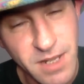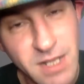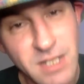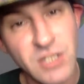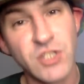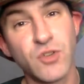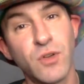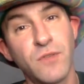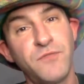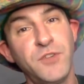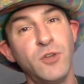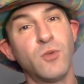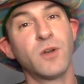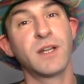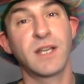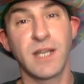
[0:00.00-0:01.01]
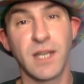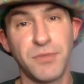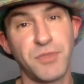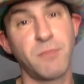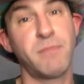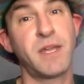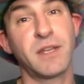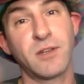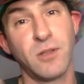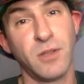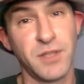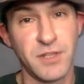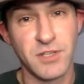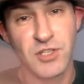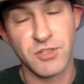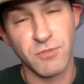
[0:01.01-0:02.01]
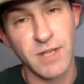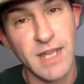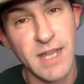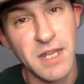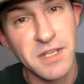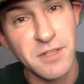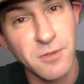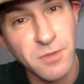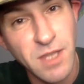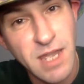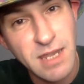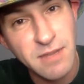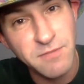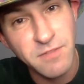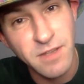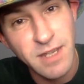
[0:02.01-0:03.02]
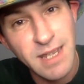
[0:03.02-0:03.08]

So if you were to cut the medical industry out of your life